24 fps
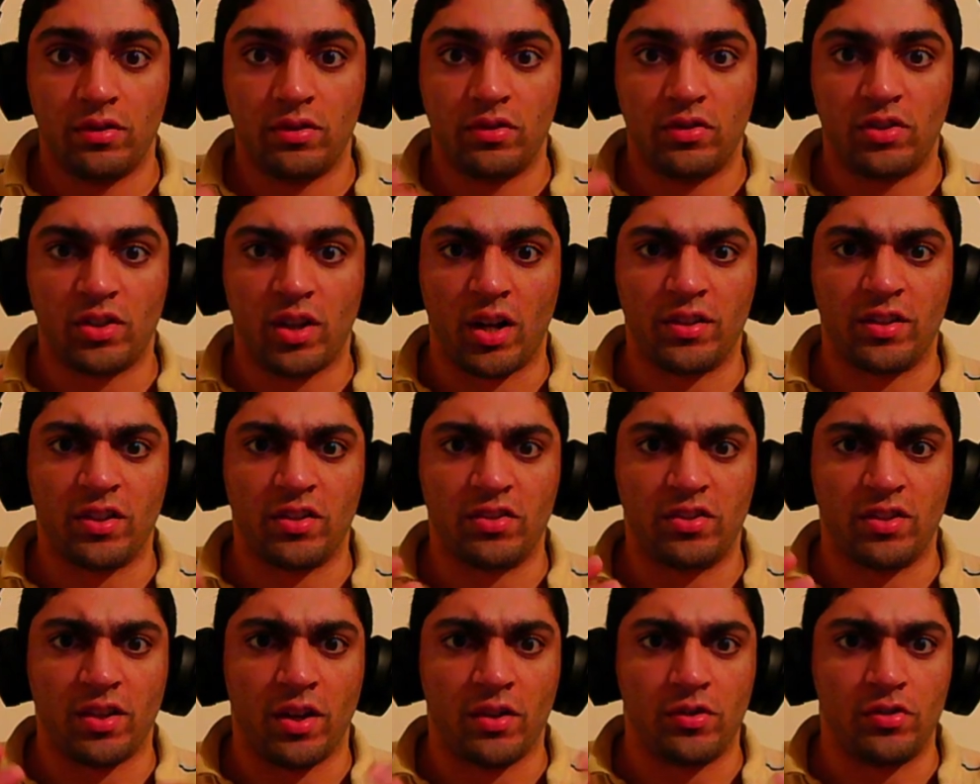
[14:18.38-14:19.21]
Sada
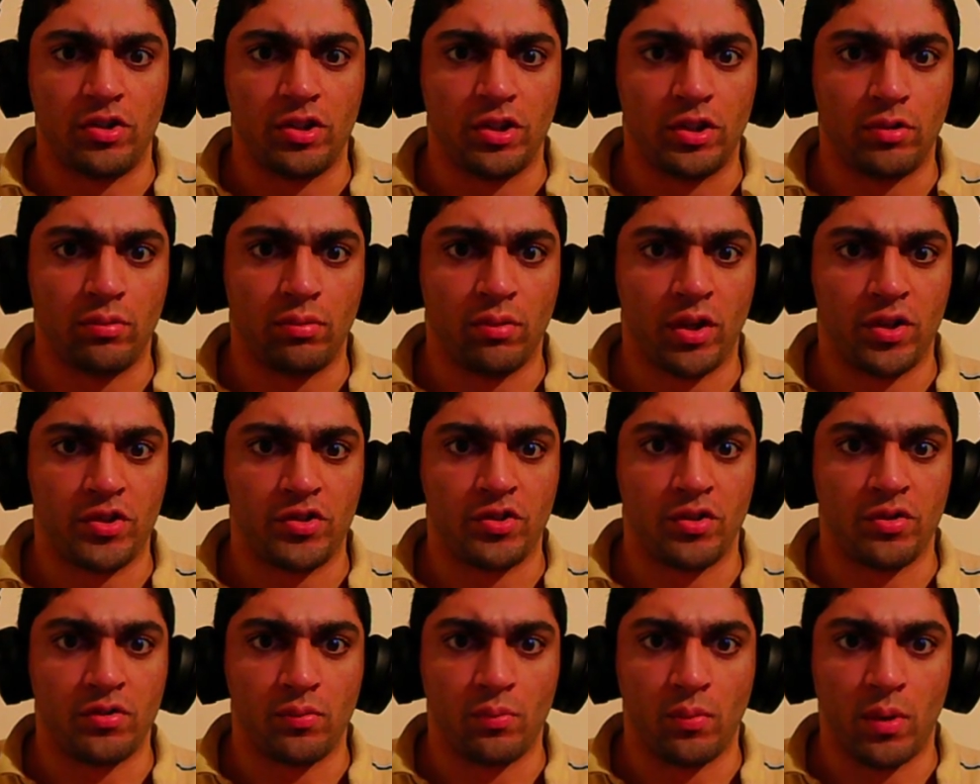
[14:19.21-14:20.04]
said she
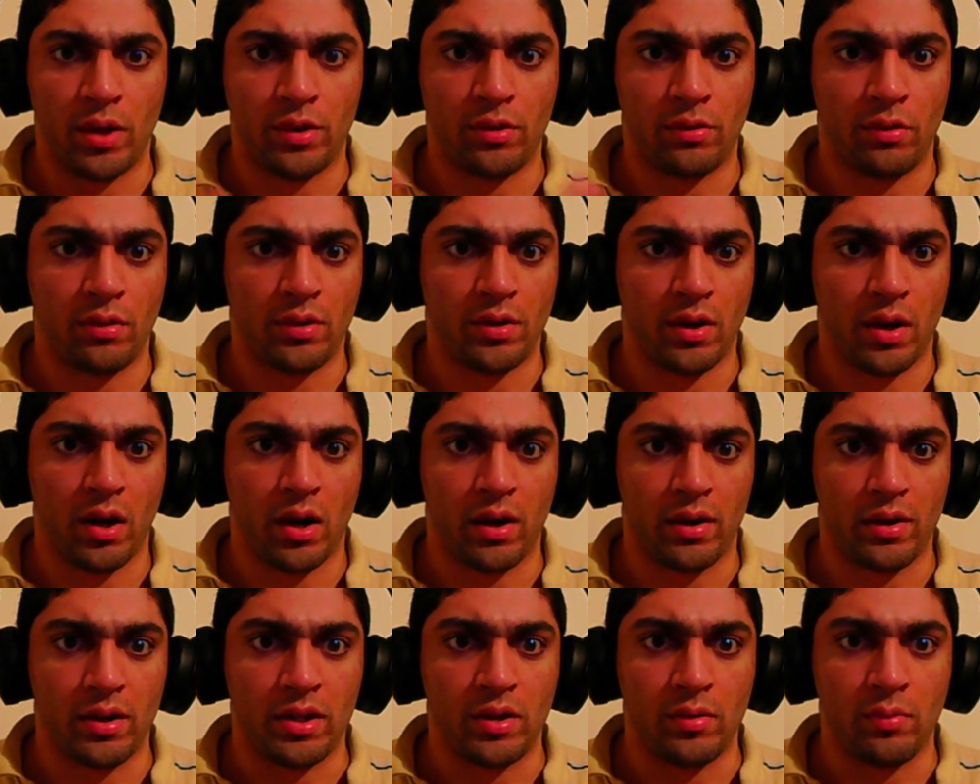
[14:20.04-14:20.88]
questioned whether or
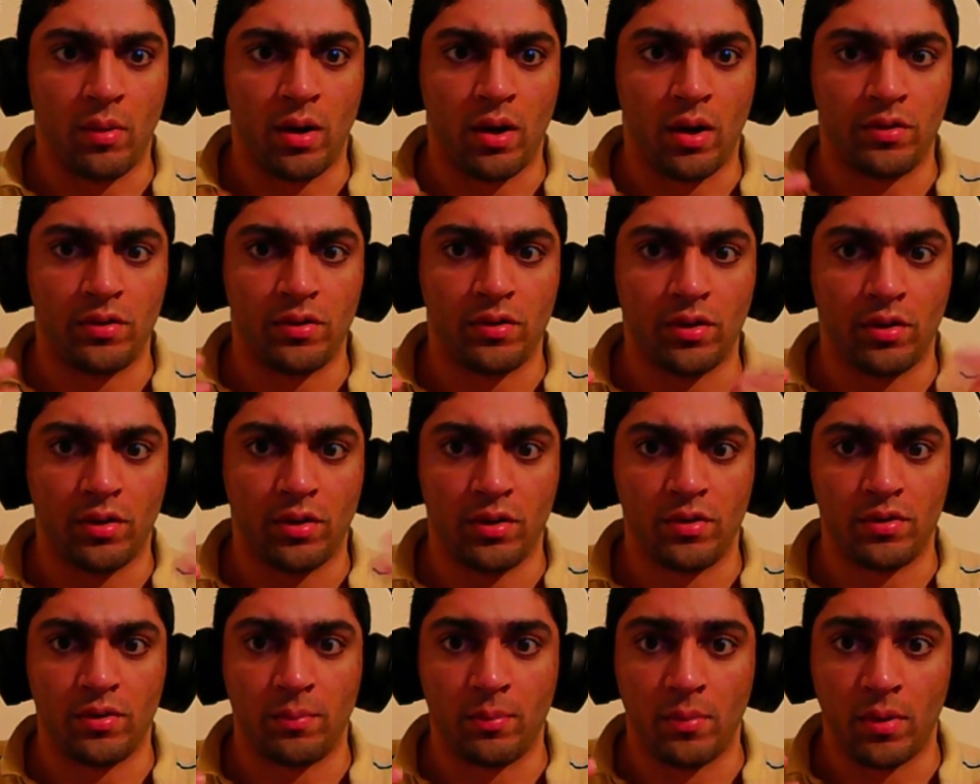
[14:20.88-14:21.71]
not he wanted
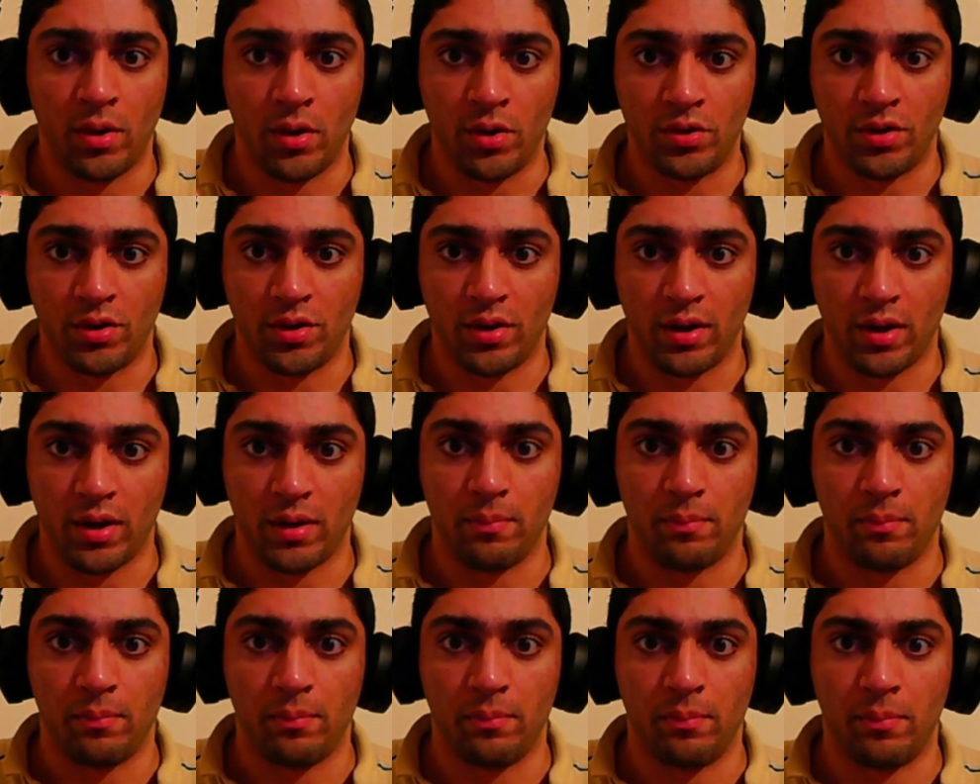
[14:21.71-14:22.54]
her to murder
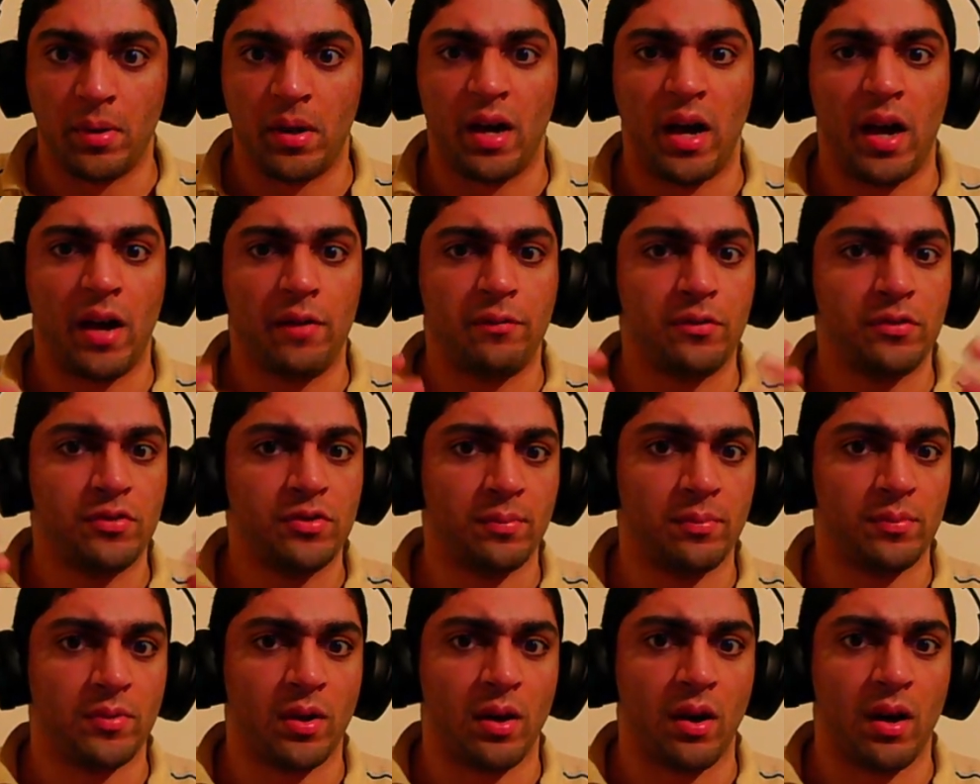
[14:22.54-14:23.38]
him, but after
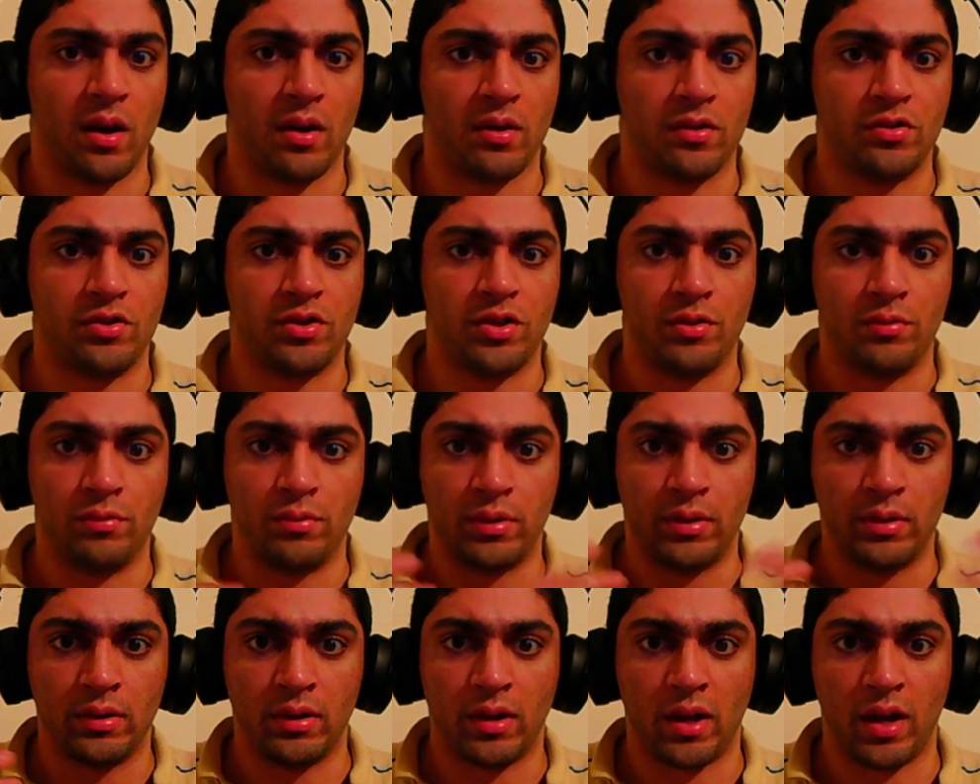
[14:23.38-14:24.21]
some thought, she
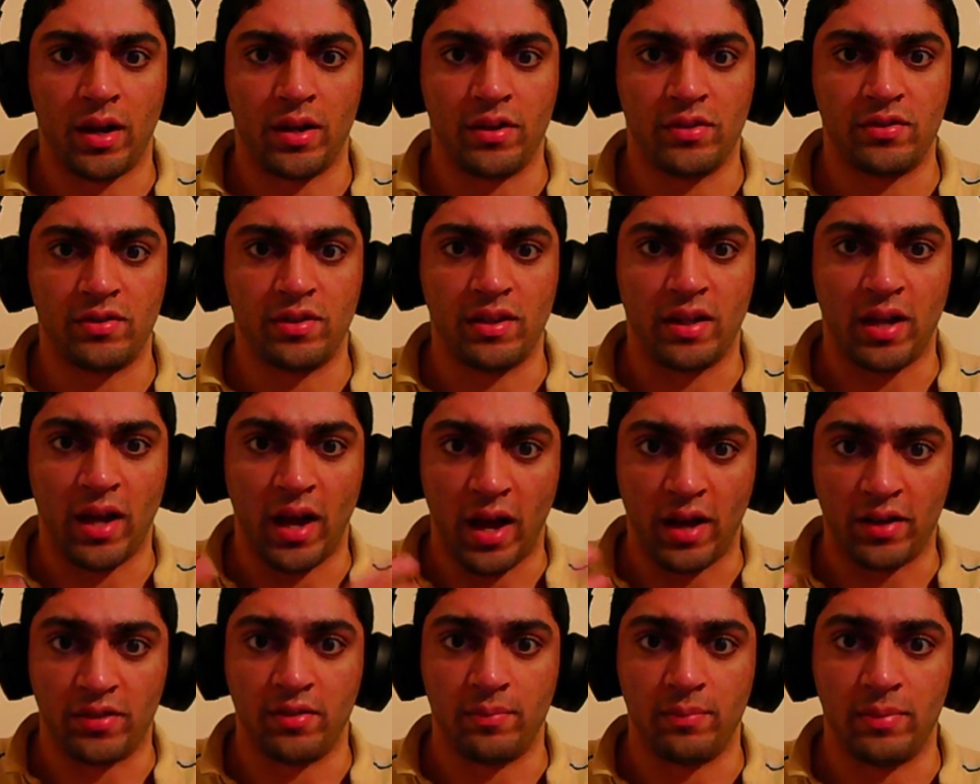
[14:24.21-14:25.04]
realized he
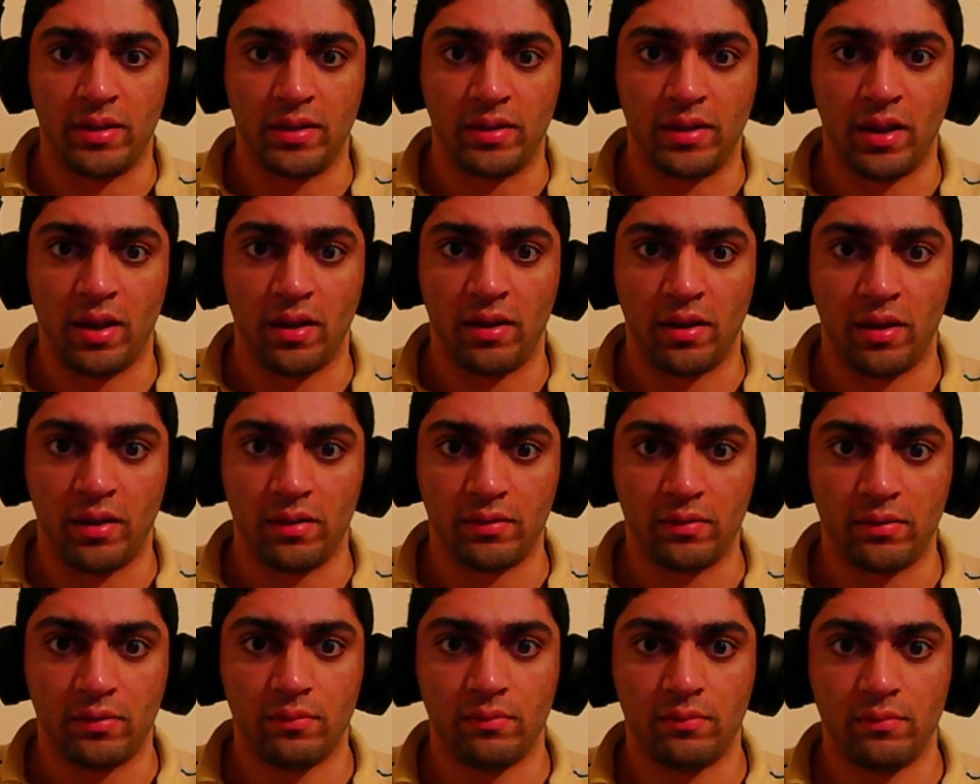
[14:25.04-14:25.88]
had to be
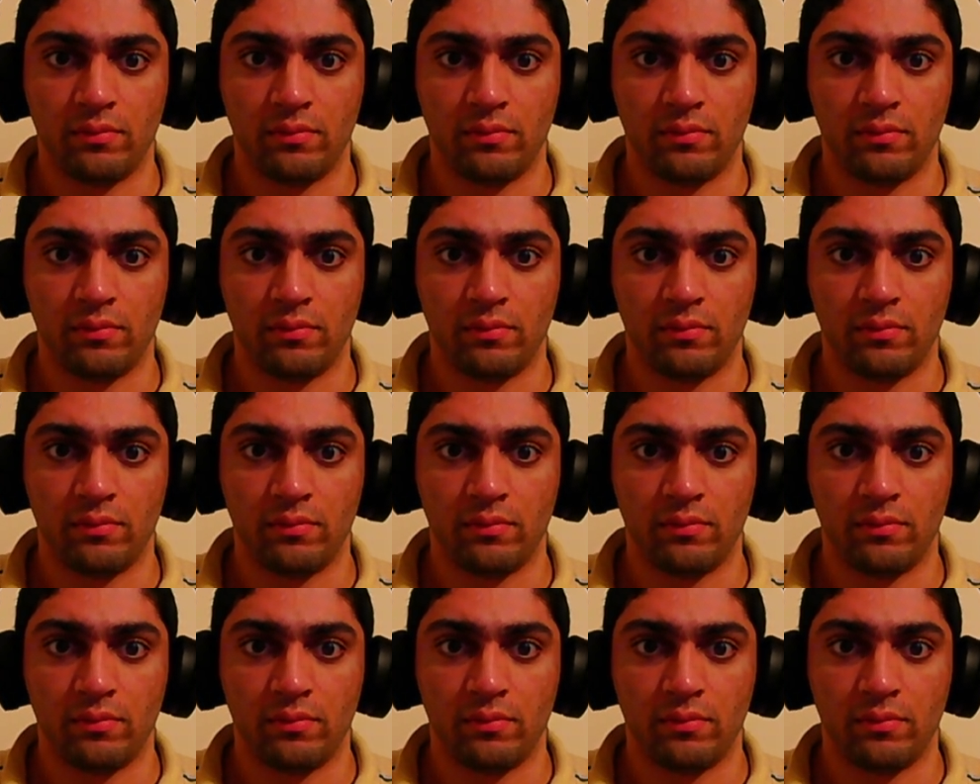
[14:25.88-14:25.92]
kidding.